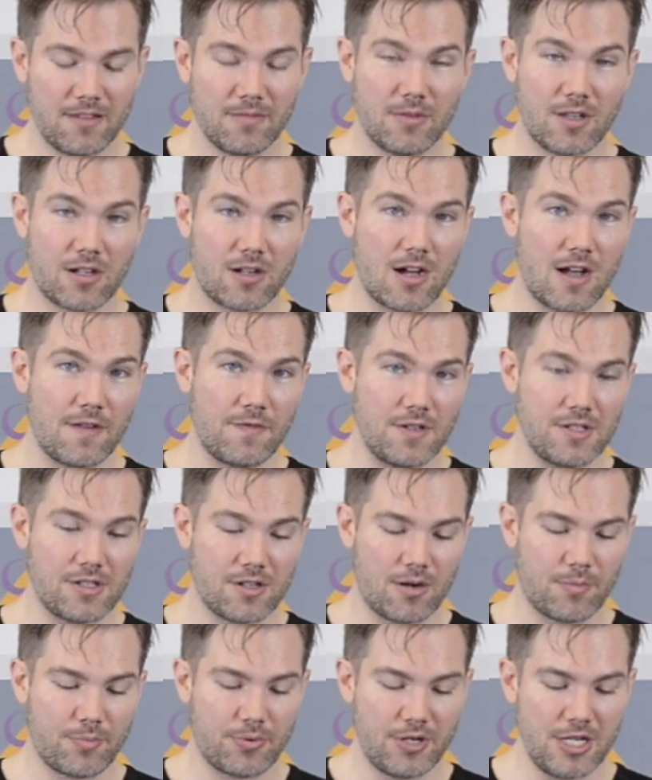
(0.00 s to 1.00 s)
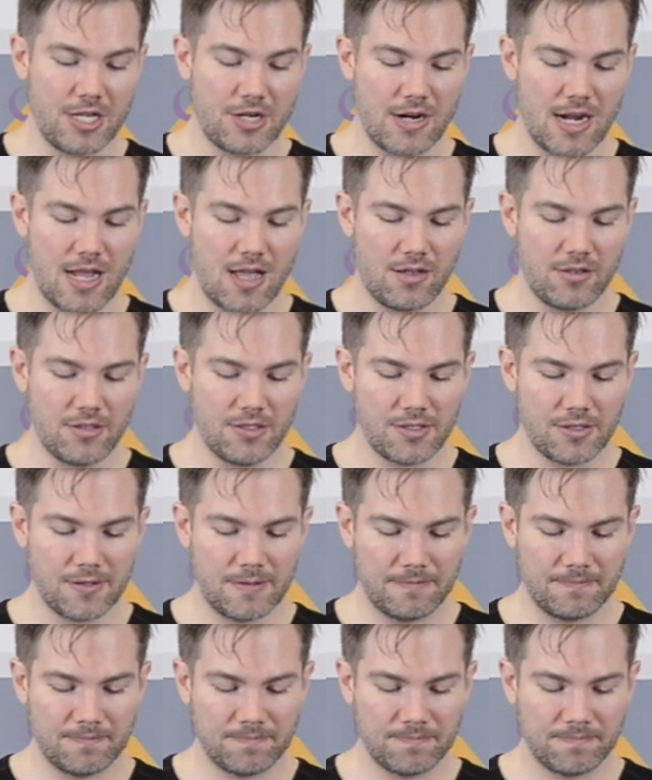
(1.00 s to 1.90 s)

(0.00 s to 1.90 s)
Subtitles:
The coffees are pre-ground.